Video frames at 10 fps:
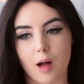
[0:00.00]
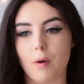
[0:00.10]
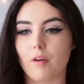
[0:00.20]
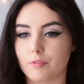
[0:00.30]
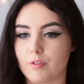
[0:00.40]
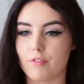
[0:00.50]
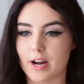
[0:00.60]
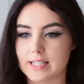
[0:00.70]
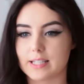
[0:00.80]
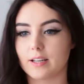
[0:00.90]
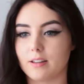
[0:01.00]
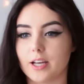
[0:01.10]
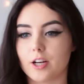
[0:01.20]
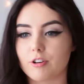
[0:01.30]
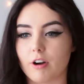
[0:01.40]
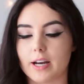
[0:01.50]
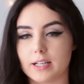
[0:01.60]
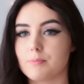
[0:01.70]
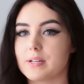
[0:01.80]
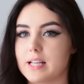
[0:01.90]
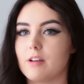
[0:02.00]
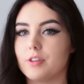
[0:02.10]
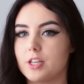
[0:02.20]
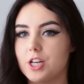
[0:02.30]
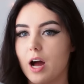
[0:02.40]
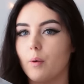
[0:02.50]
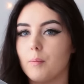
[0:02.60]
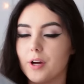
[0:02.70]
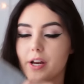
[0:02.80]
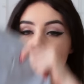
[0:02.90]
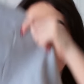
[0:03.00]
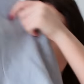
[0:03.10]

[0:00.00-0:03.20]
Apart from revising and like crying to myself in the shower but